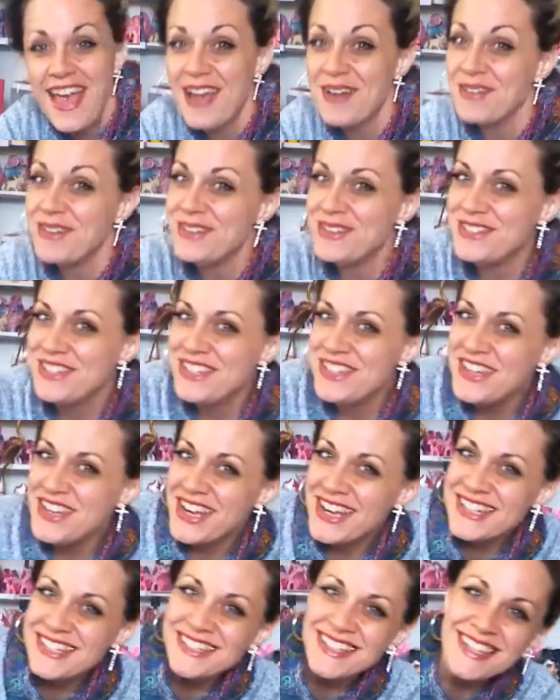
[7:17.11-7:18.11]
We will see you
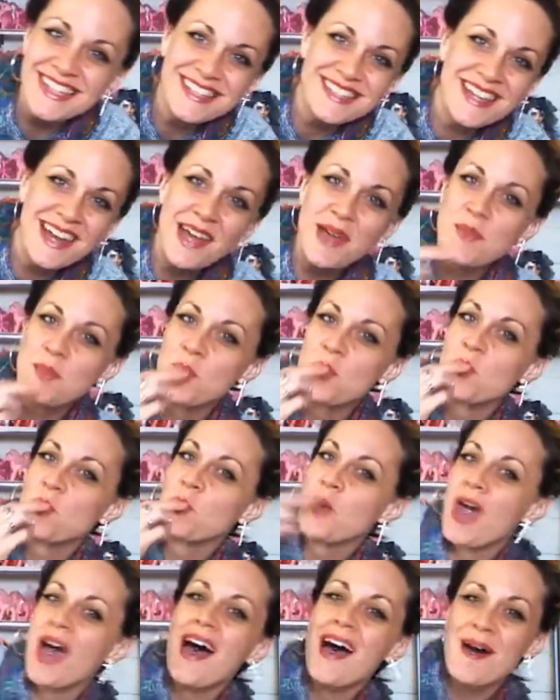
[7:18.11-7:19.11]
guys next time.
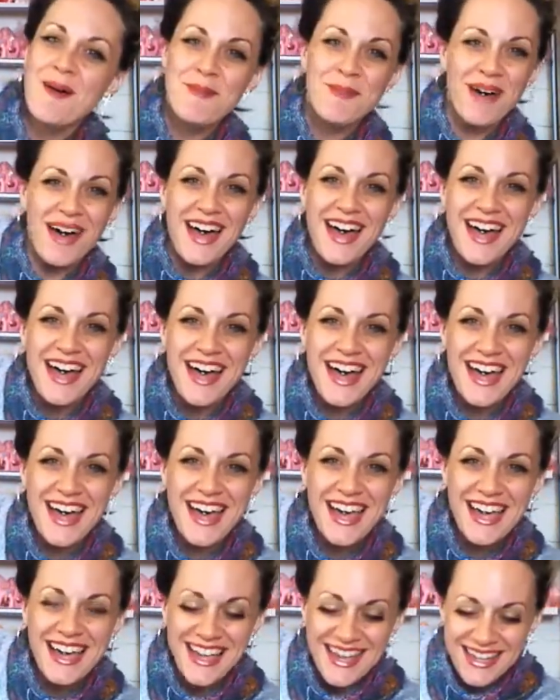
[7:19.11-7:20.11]
Bye.